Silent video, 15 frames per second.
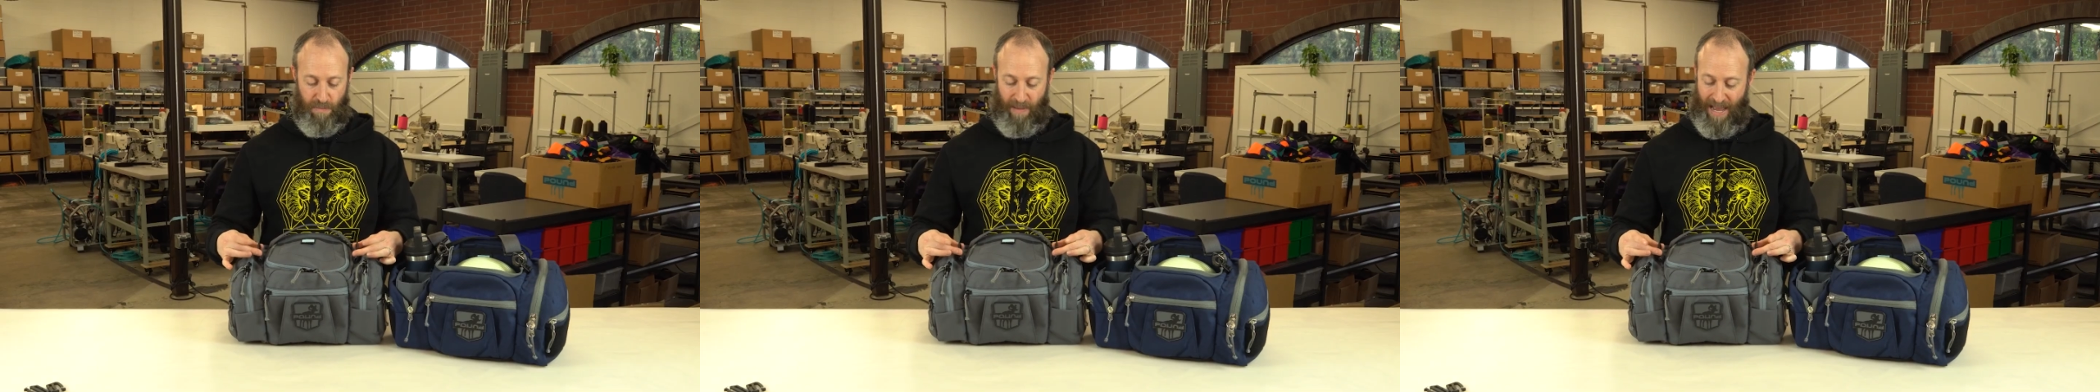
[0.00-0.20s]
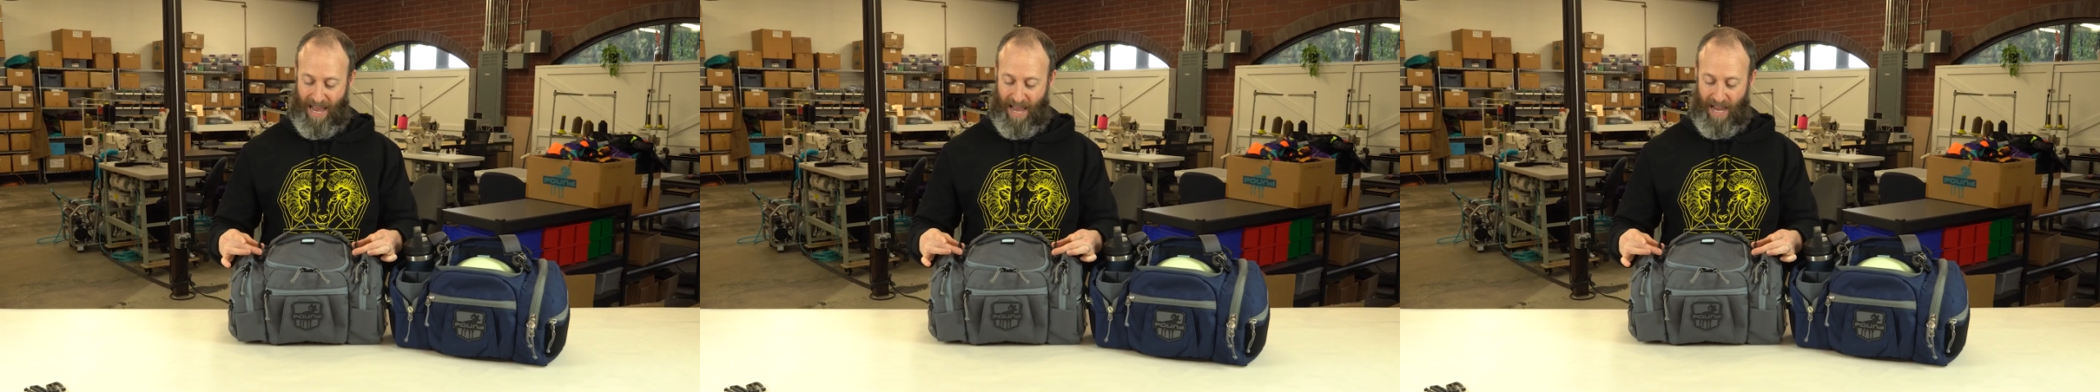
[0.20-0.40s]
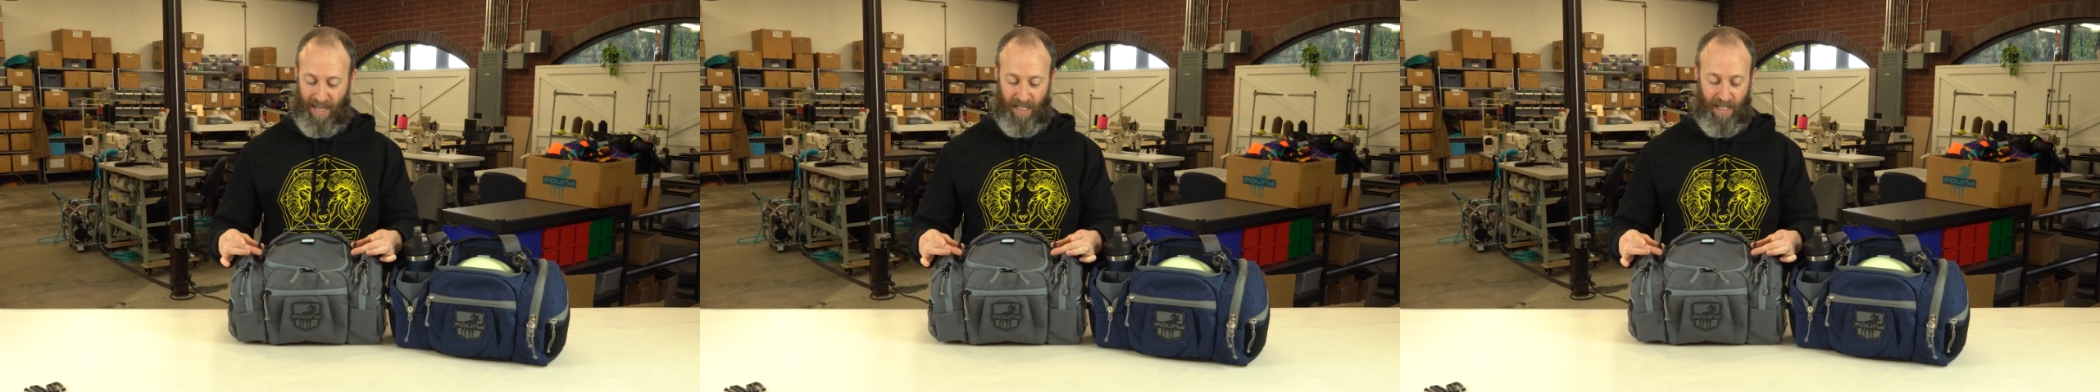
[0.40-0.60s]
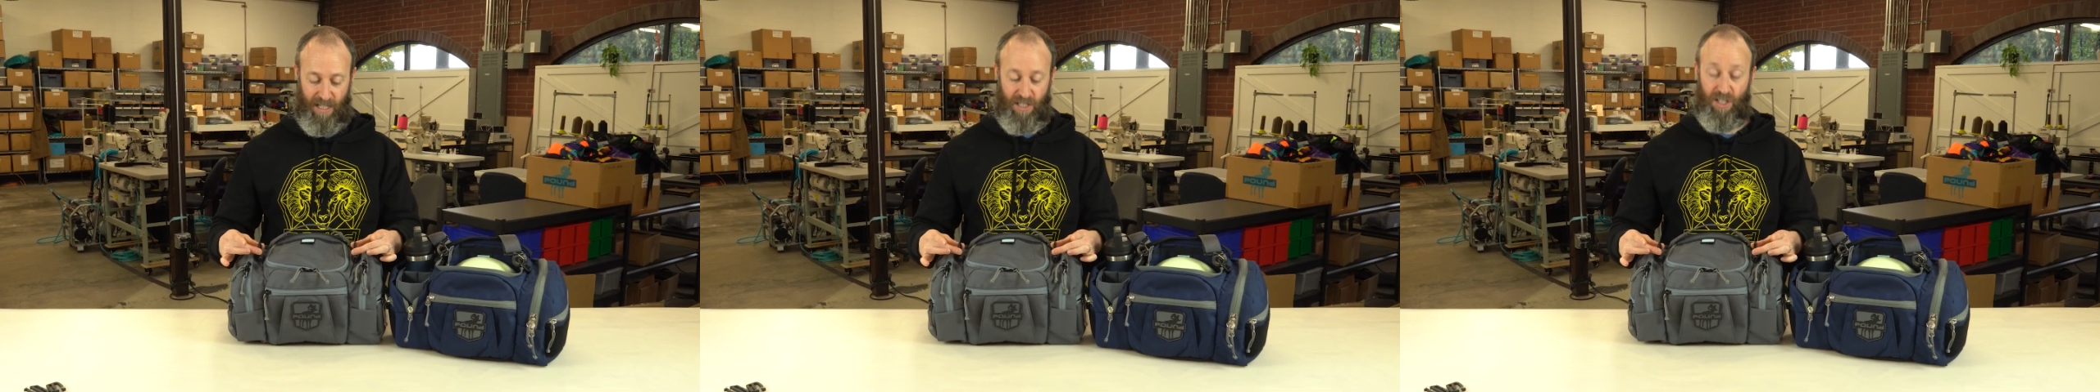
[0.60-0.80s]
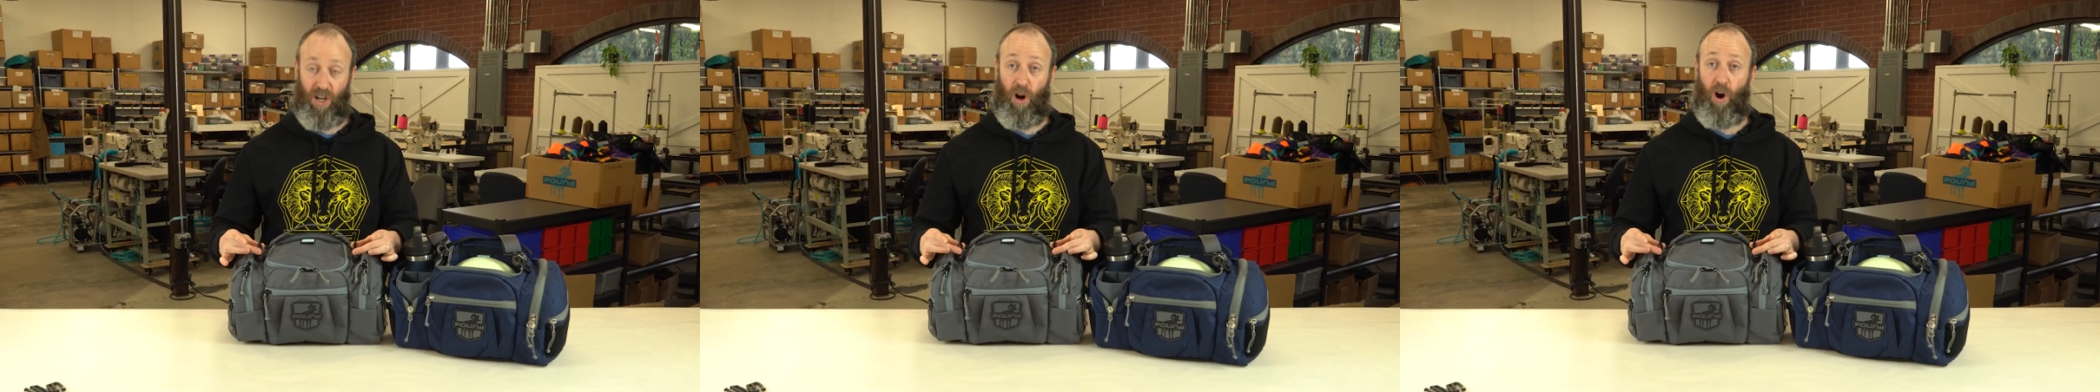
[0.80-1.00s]
bag
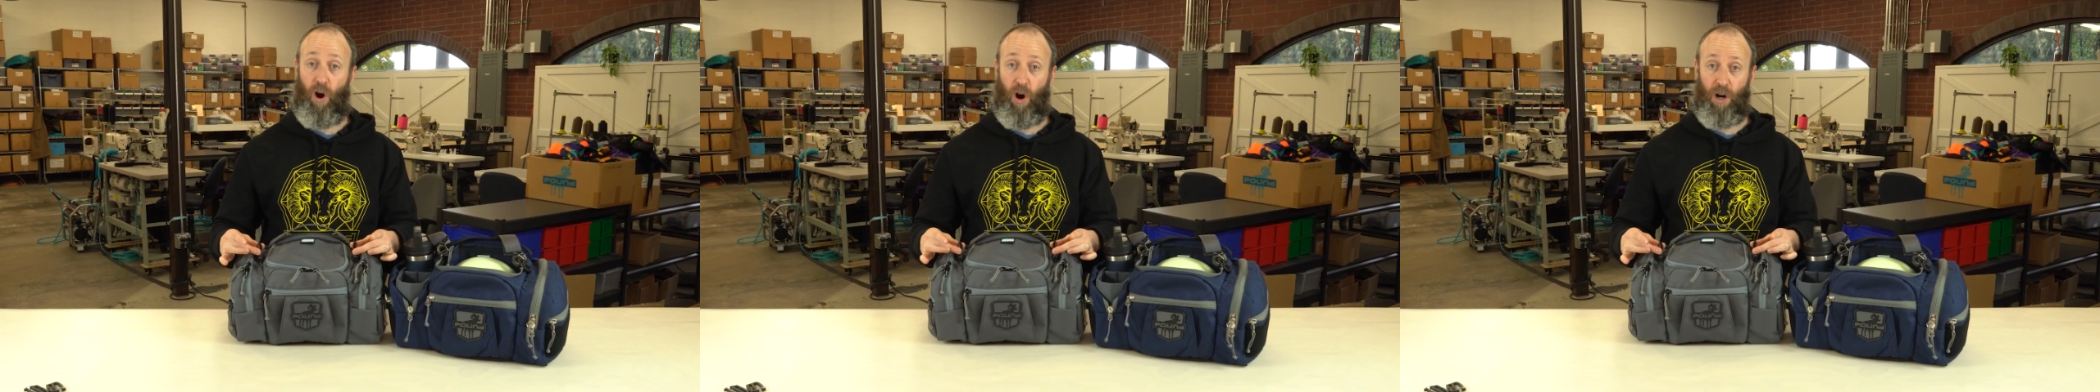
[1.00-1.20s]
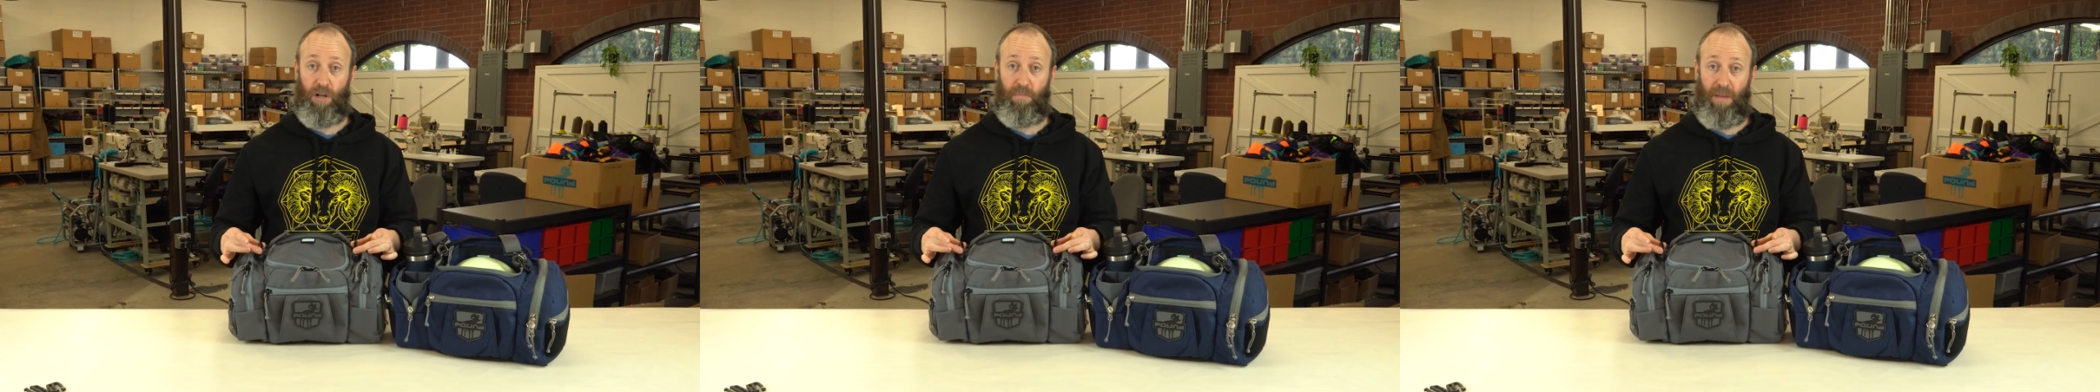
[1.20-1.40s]
to hard